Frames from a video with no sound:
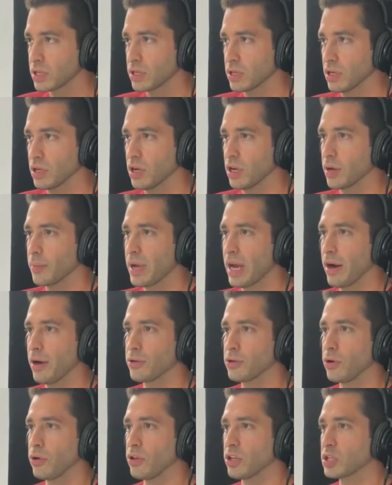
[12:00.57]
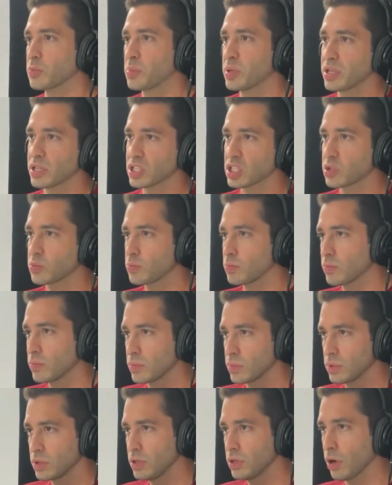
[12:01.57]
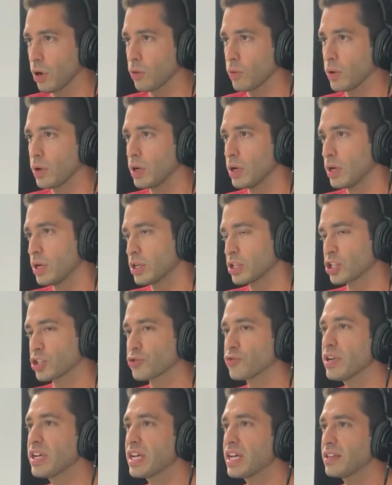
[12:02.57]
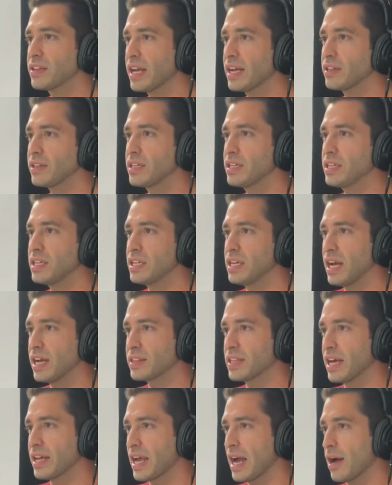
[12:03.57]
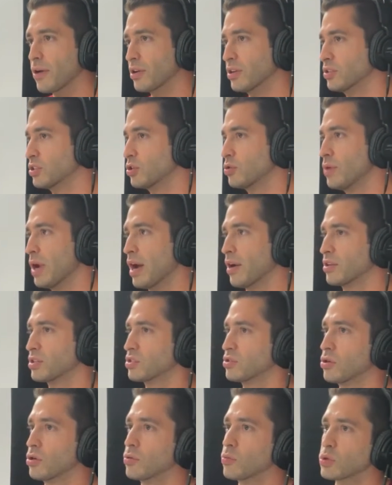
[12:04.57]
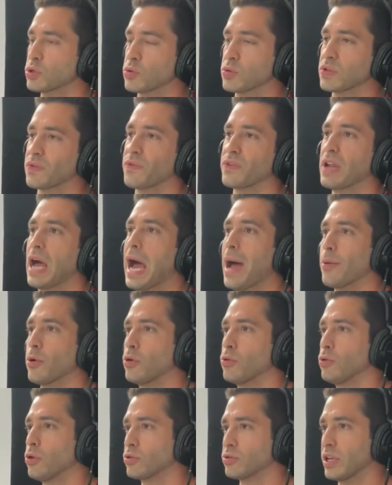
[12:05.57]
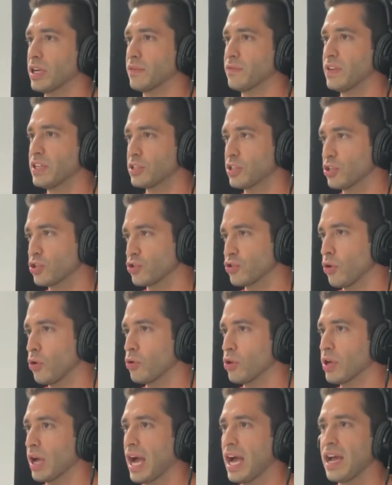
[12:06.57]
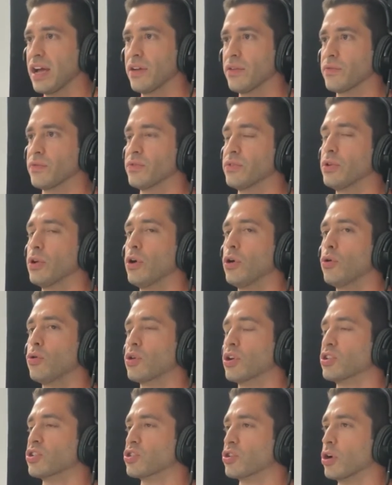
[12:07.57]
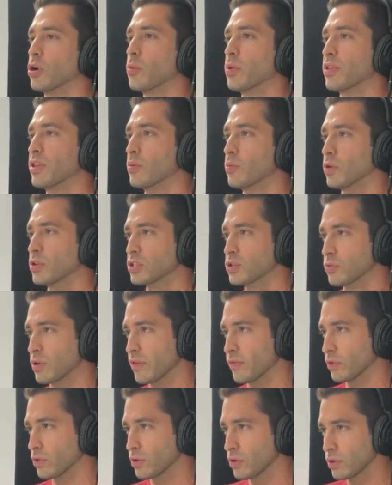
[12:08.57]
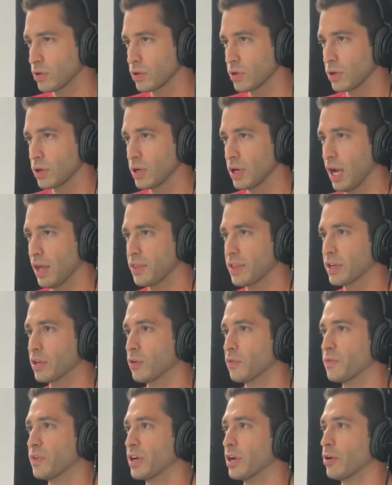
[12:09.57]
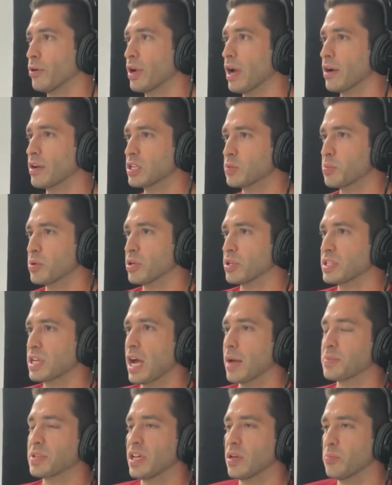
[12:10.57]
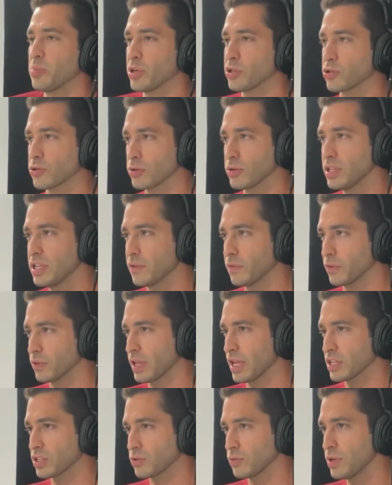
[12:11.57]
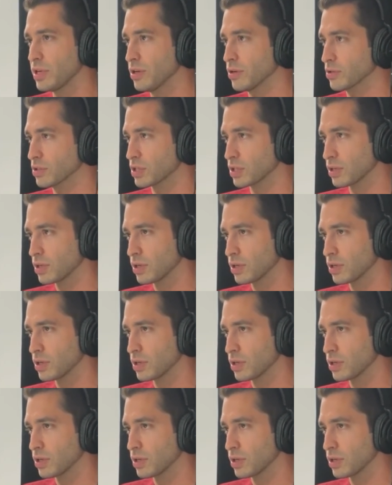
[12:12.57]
Aaron Nola's been streaky lately. He had that 2 outings ago, which was phenomenal. Looked like vintage Nola. I have no concern with him whatsoever. I think he'll figure it out. He's been a top 10 pitcher in the league for the last 3 years.